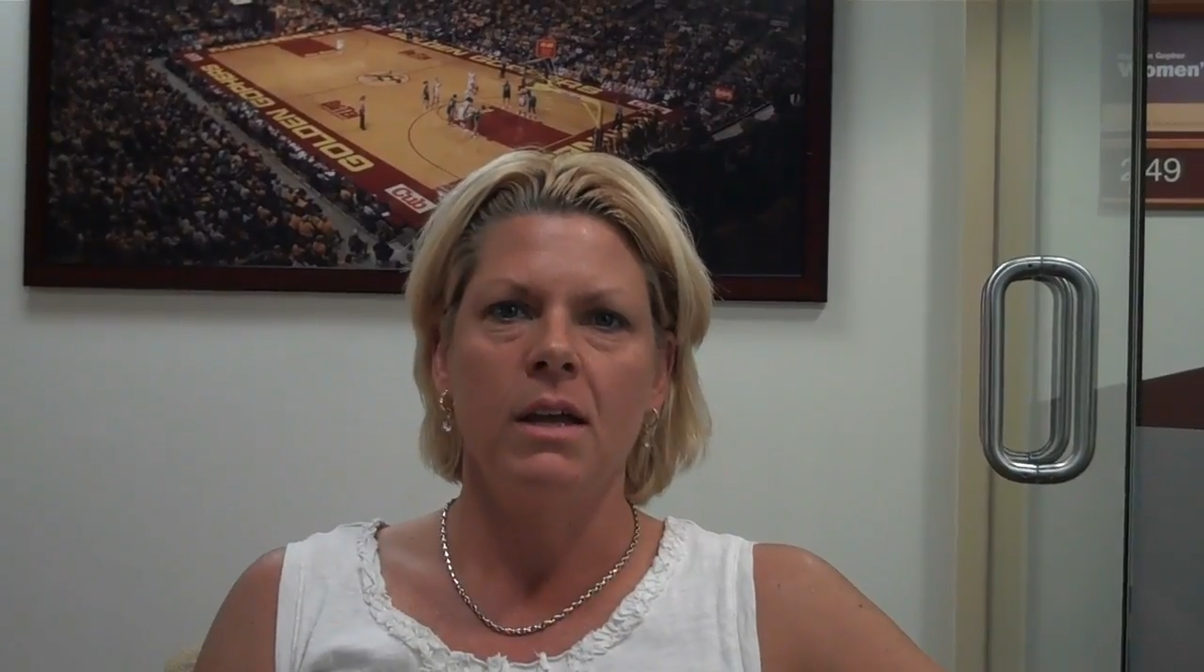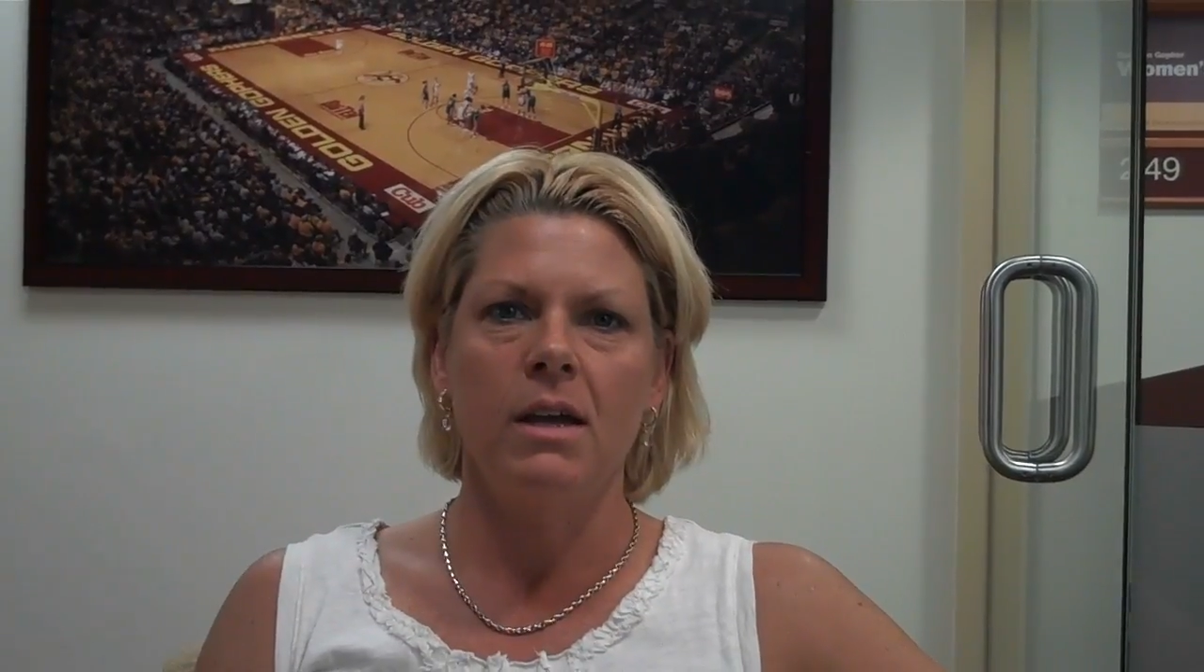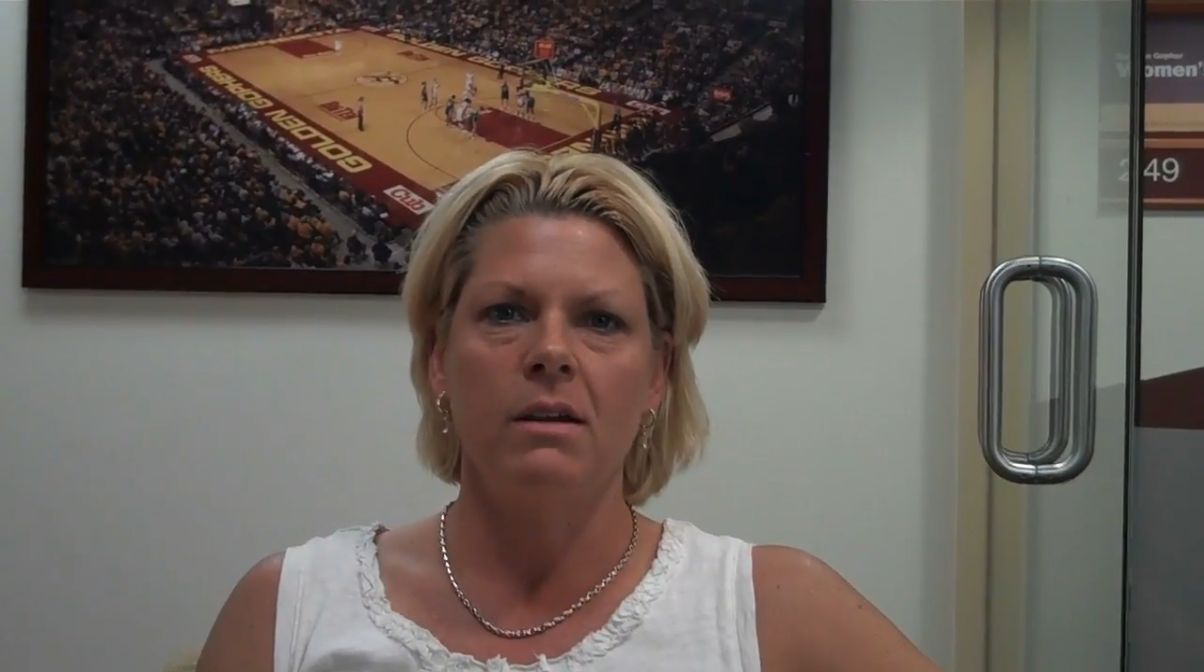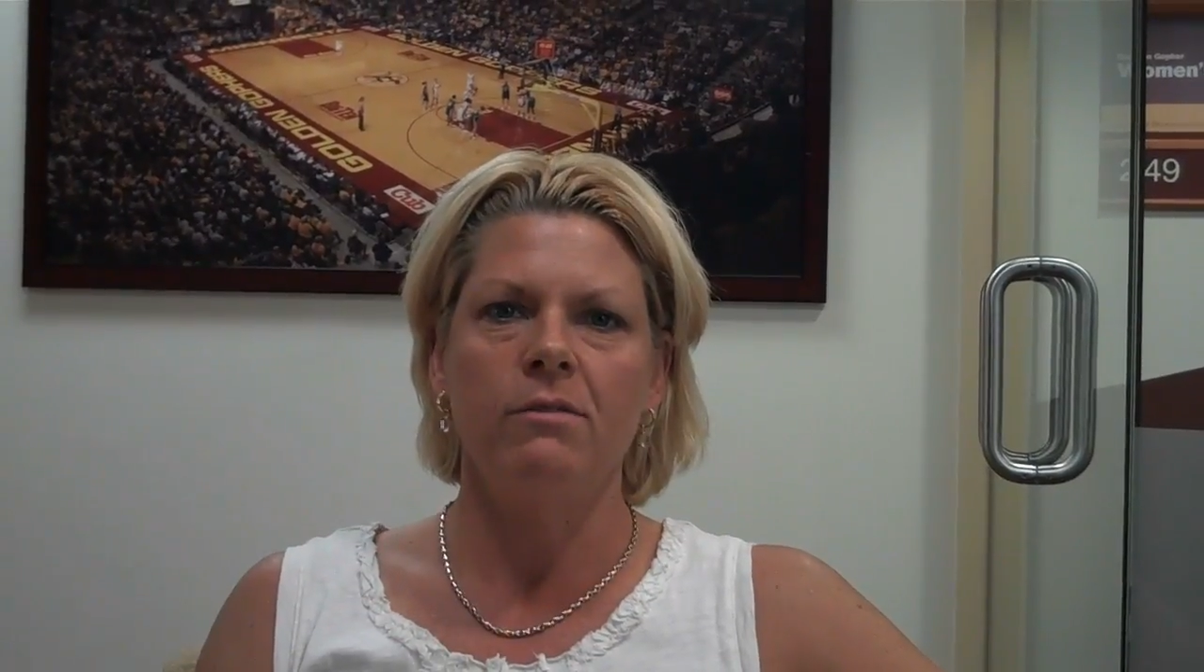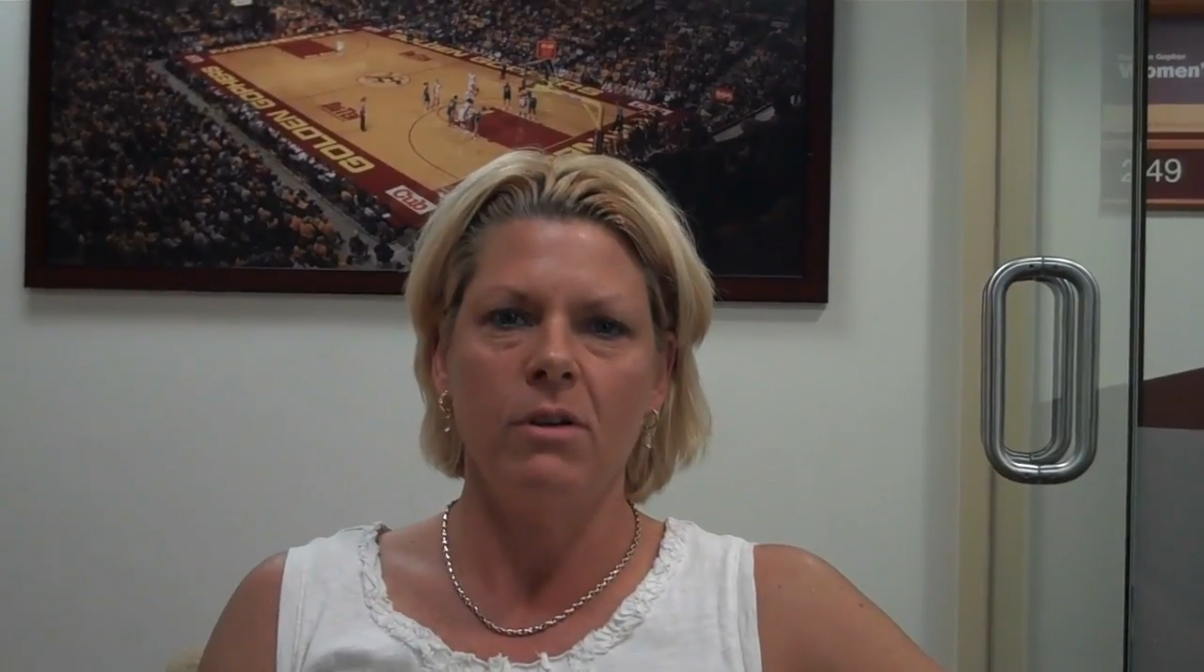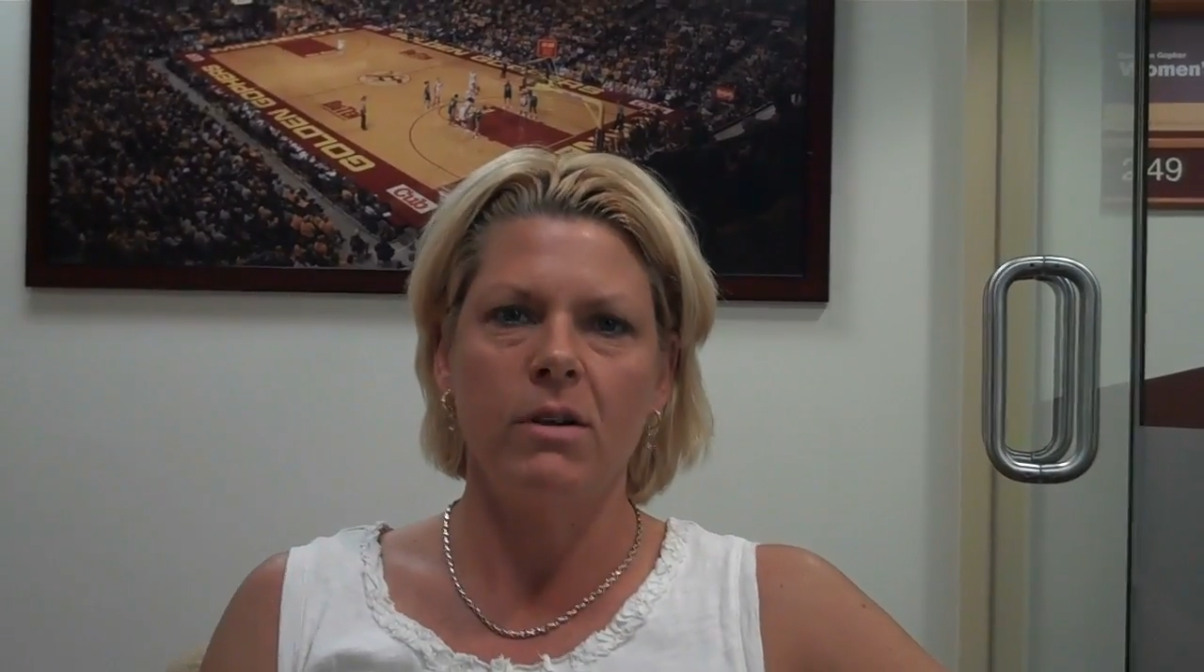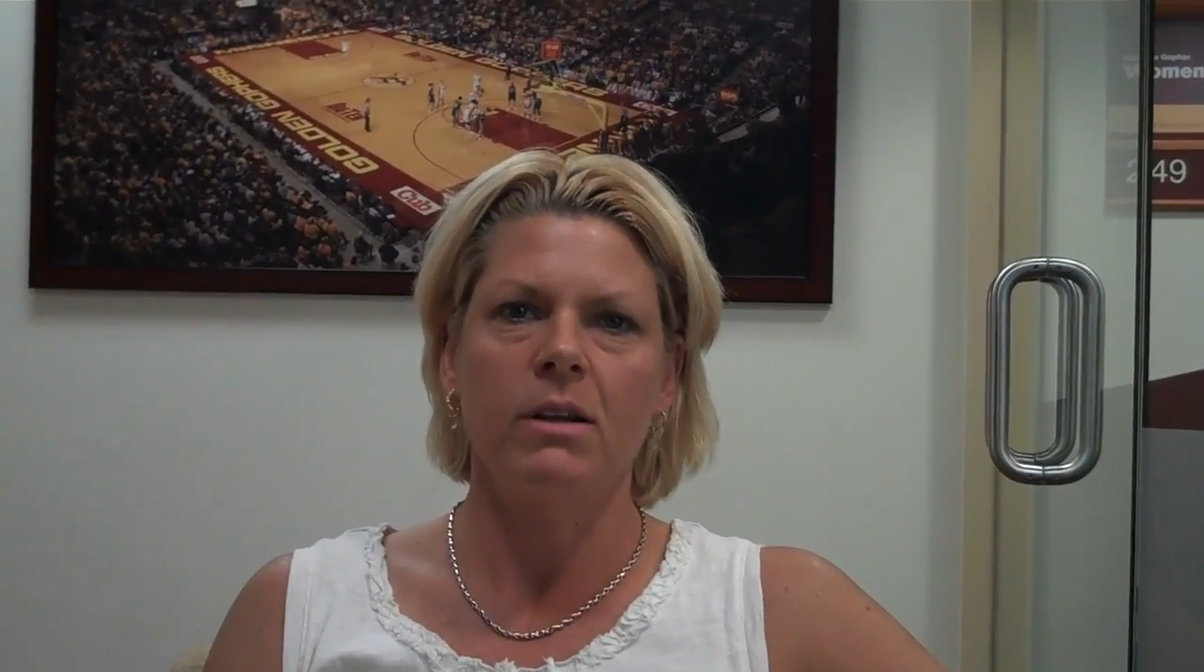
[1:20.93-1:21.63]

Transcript: and a very